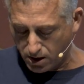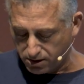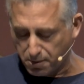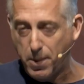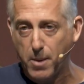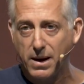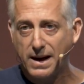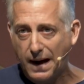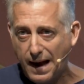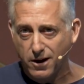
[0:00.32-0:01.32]
the public
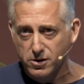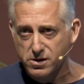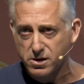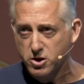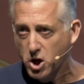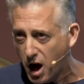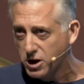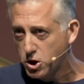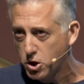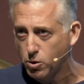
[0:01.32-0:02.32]
clouds
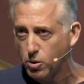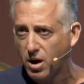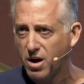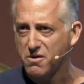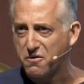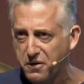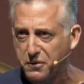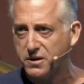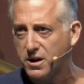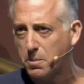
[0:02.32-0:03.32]
charge you
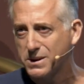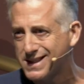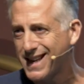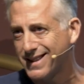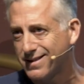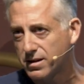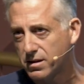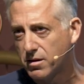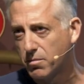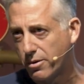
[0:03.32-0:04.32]
50%
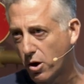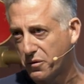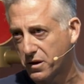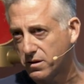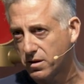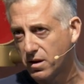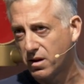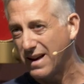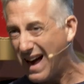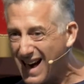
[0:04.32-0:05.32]
profit.
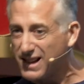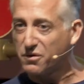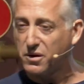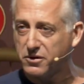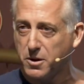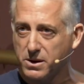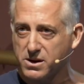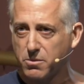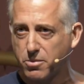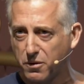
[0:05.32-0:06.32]
They add
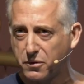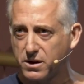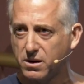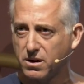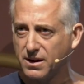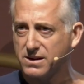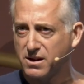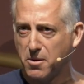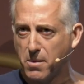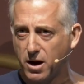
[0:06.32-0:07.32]
50% profit, that's
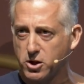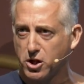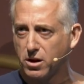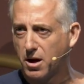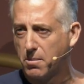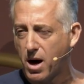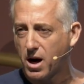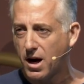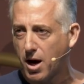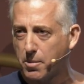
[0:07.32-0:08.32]
their margin, their
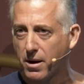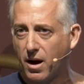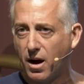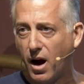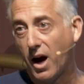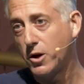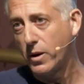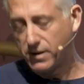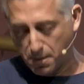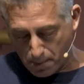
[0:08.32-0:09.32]
markup, and you
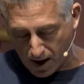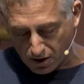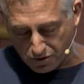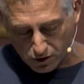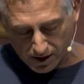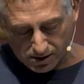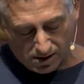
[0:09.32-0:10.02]
end up paying for it.